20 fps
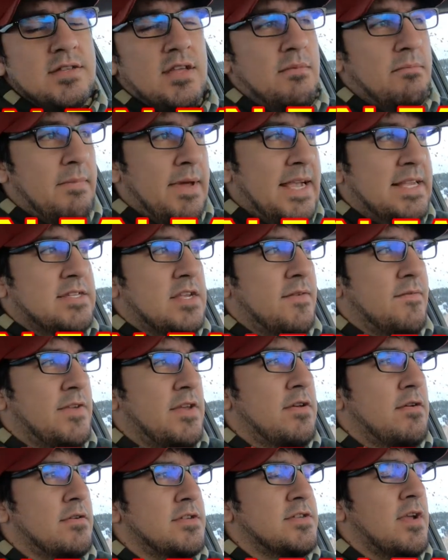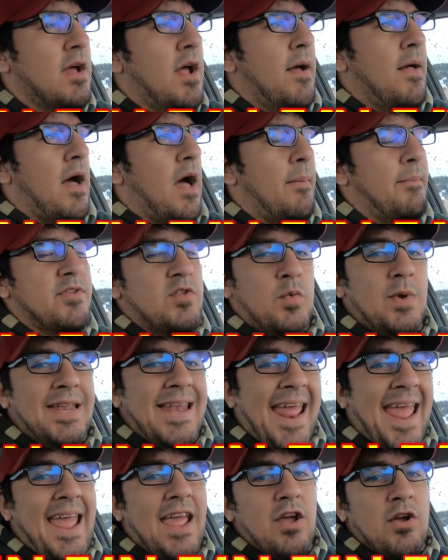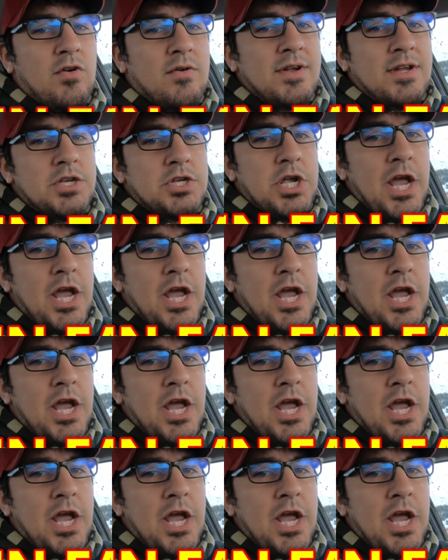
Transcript: Oh yeah, quick fun fact, if you're a terrible planner like